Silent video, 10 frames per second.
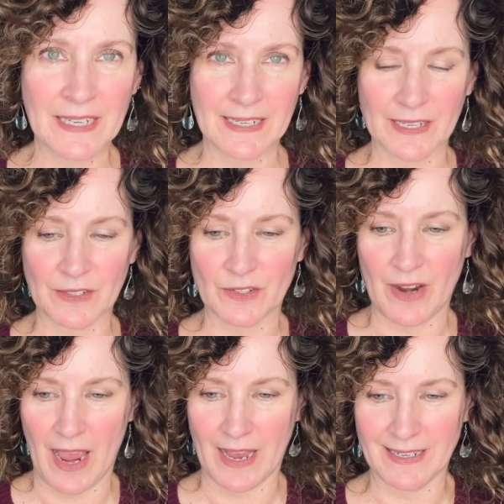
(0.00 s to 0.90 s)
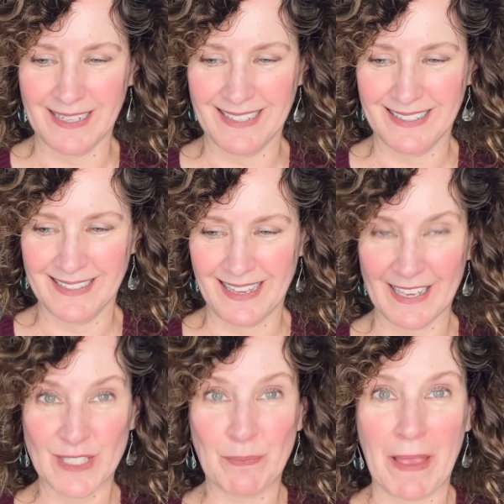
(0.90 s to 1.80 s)
and contract.
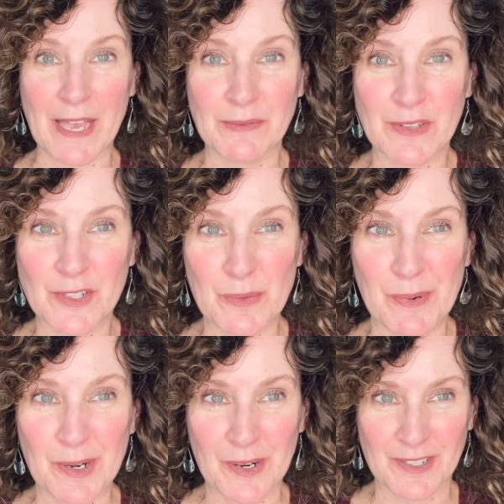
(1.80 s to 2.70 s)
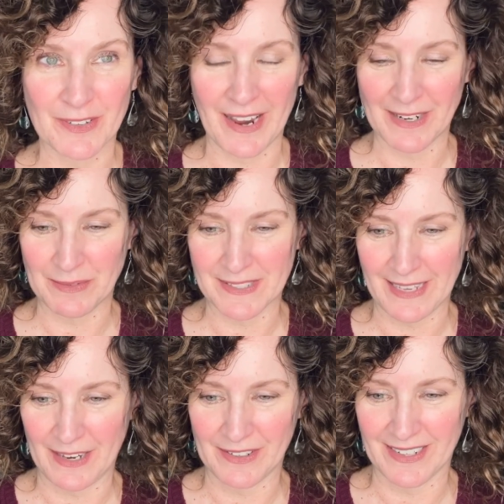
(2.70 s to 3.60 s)
Expand with Jupiter, contract with
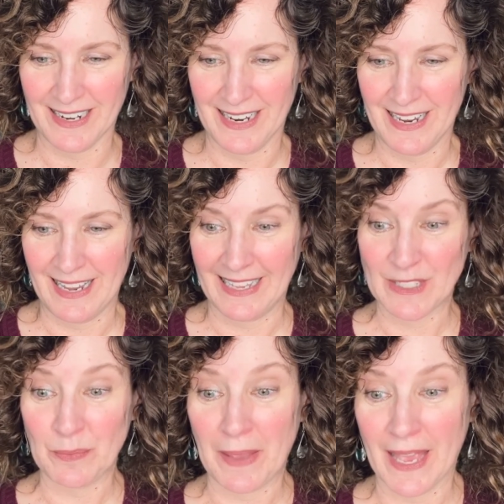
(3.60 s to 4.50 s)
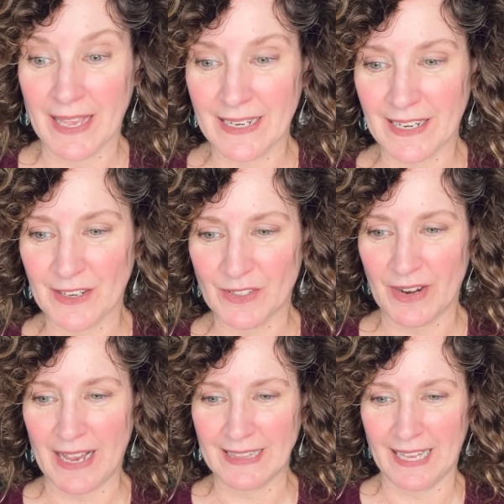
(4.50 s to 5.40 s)
Saturn. Expand and
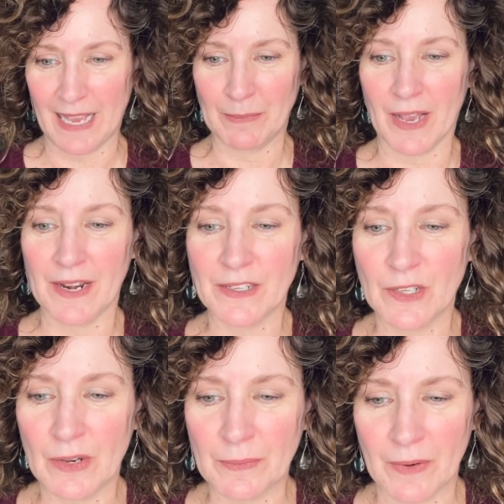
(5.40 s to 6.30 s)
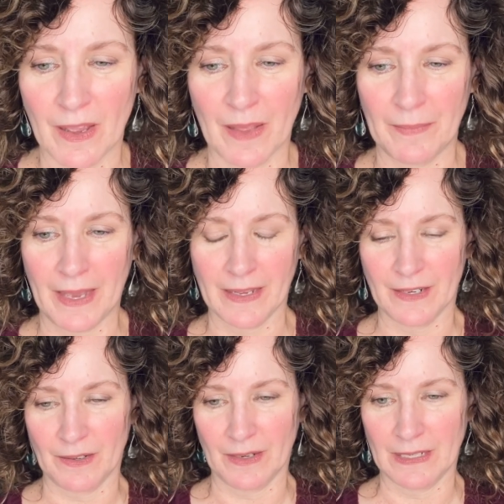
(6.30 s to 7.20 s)
contract, like I'm gonna do it, no, I'm not
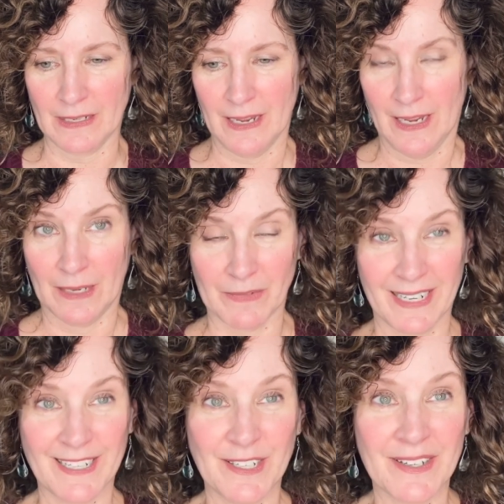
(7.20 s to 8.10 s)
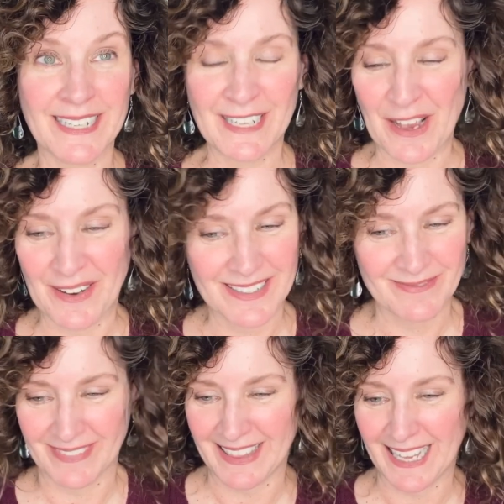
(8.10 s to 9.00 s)
gonna do it. I'm gonna do it, no,
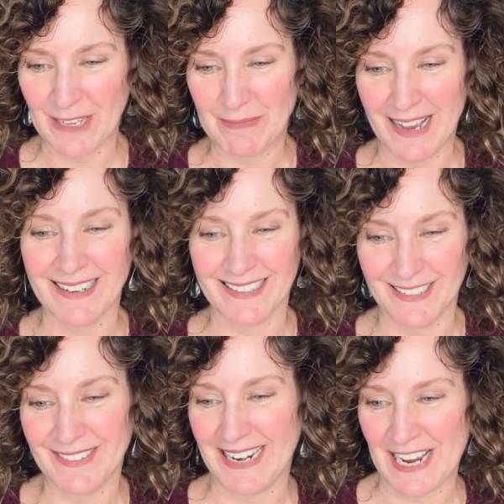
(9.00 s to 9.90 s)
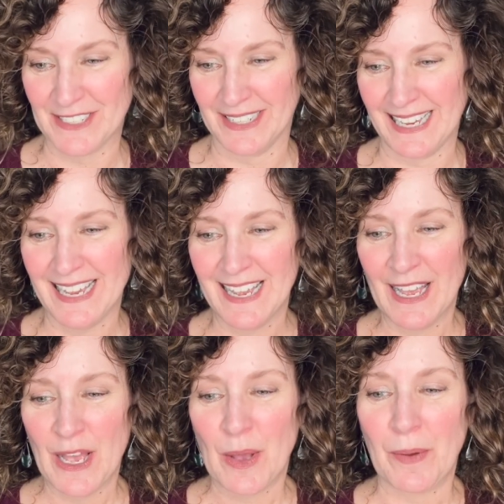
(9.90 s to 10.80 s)
I think I'm not gonna do it actually.
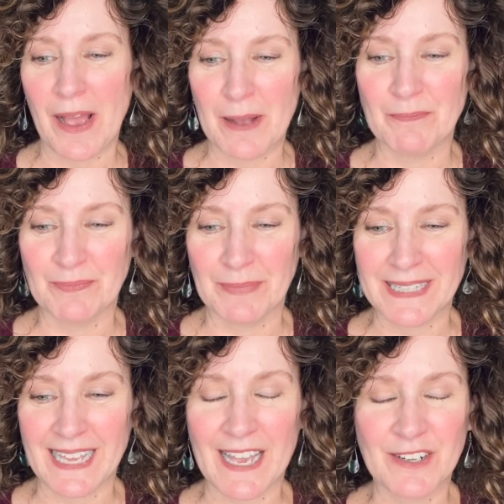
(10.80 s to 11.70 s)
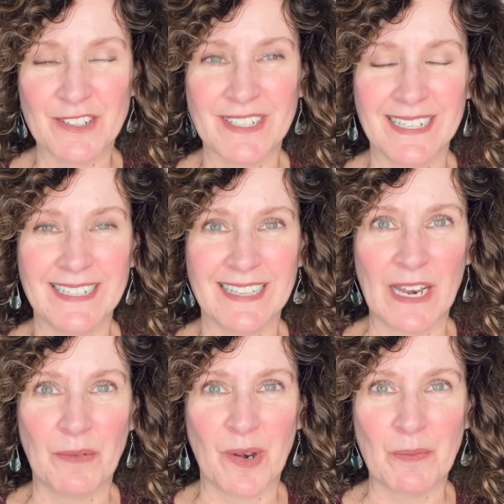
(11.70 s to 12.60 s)
But the energy that
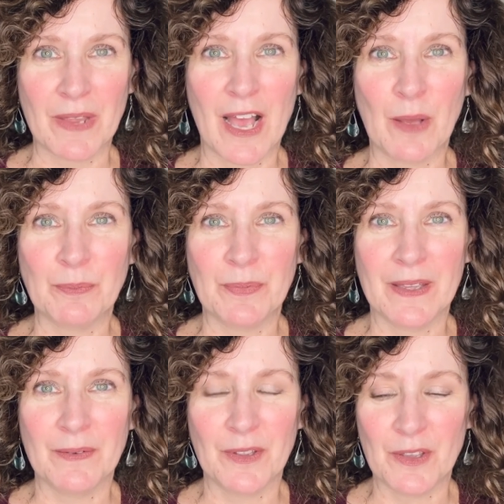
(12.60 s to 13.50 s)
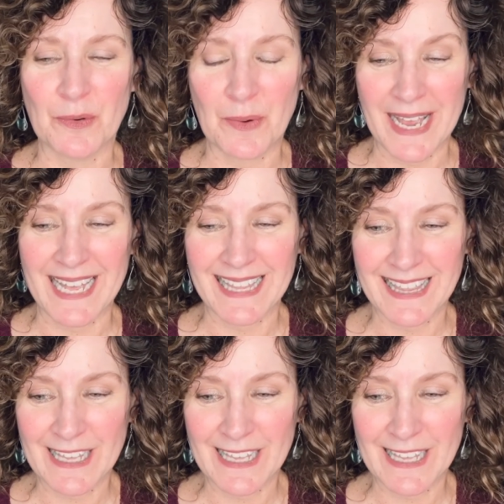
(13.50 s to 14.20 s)
I want to help you with